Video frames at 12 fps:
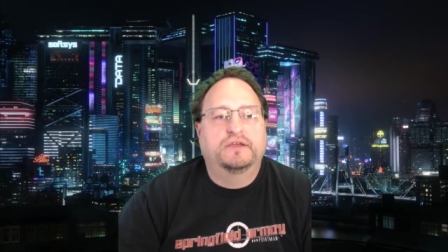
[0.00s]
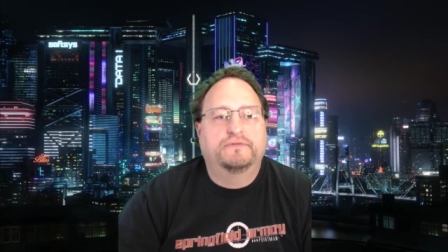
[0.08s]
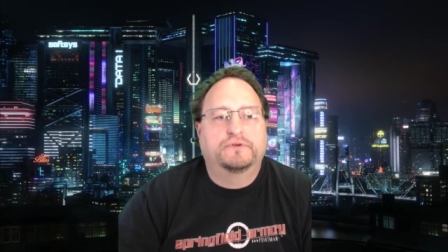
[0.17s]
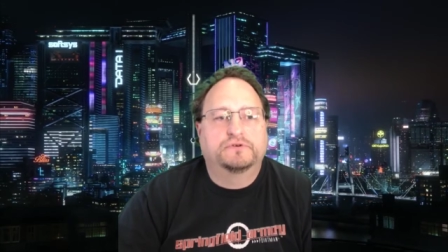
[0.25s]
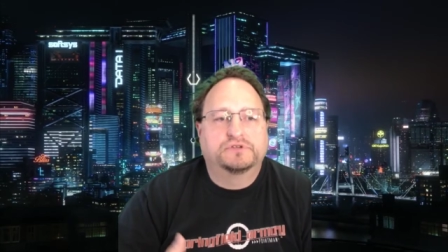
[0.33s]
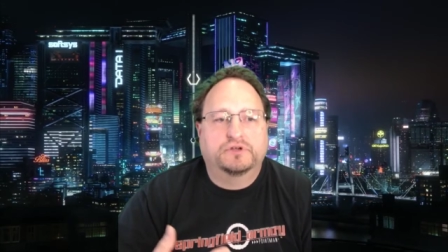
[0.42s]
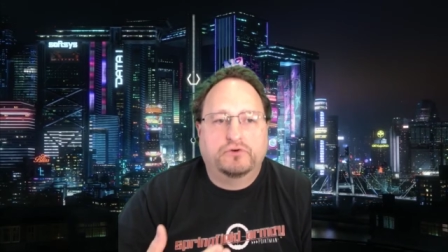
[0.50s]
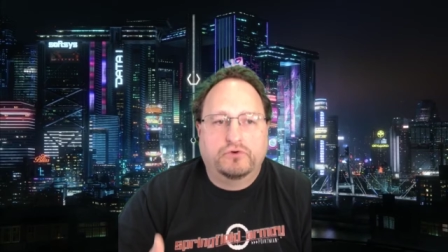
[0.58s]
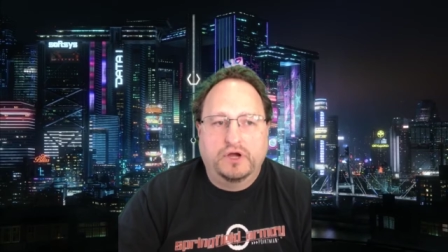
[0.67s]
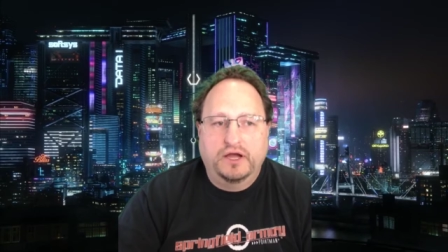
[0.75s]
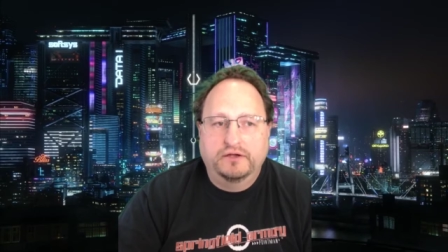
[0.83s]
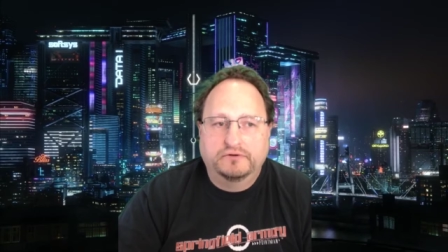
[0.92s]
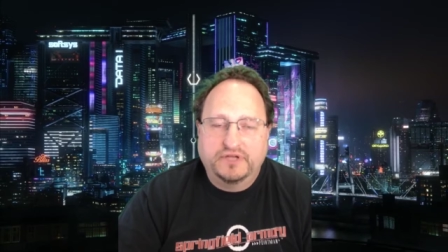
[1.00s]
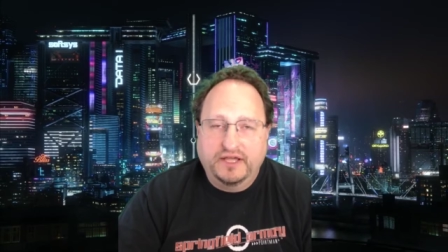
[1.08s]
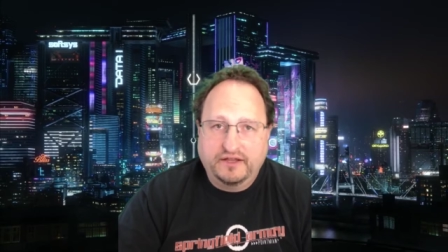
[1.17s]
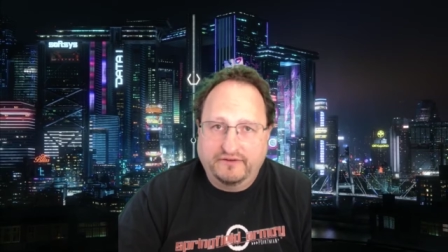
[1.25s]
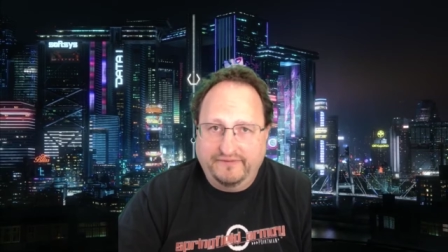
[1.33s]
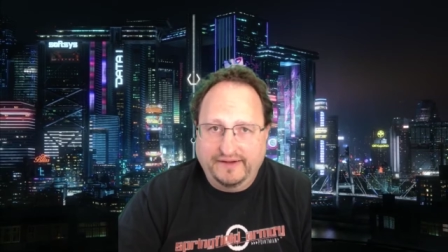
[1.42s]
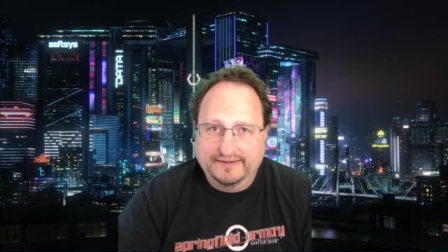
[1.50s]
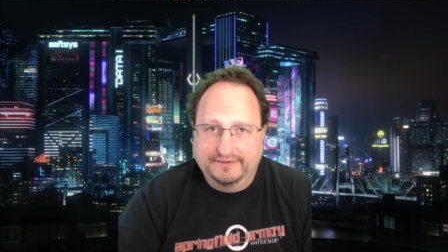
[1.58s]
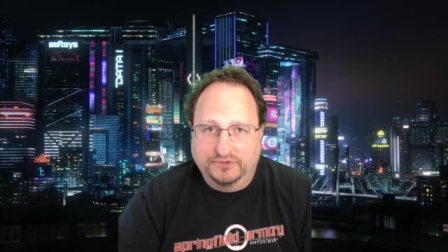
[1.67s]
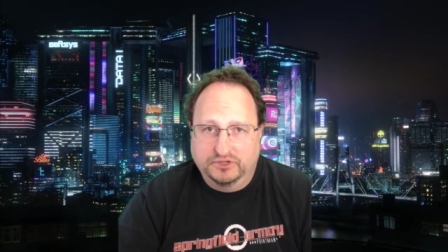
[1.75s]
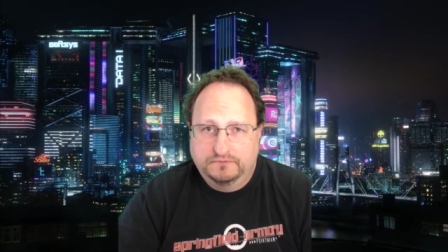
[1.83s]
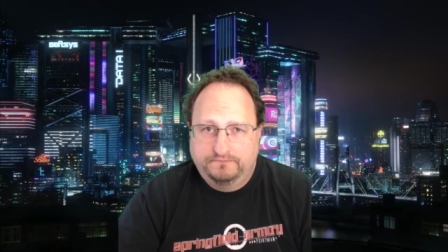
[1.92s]
if there's a cryotank
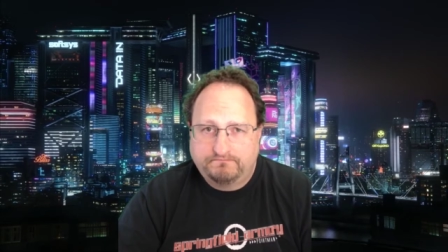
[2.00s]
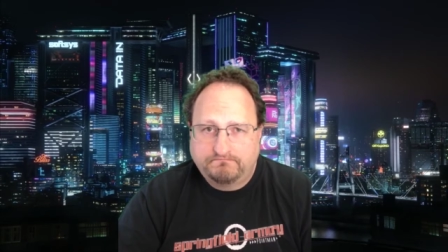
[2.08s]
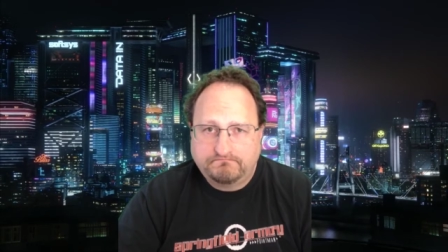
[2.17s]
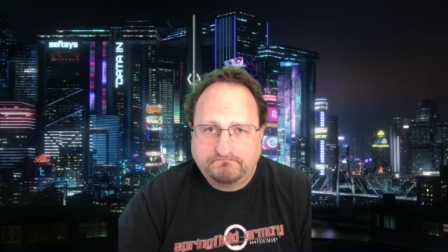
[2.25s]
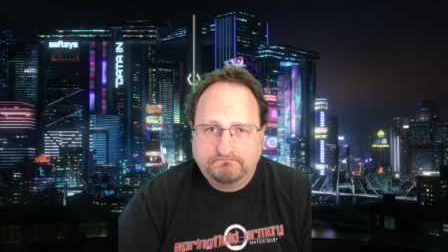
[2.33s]
available,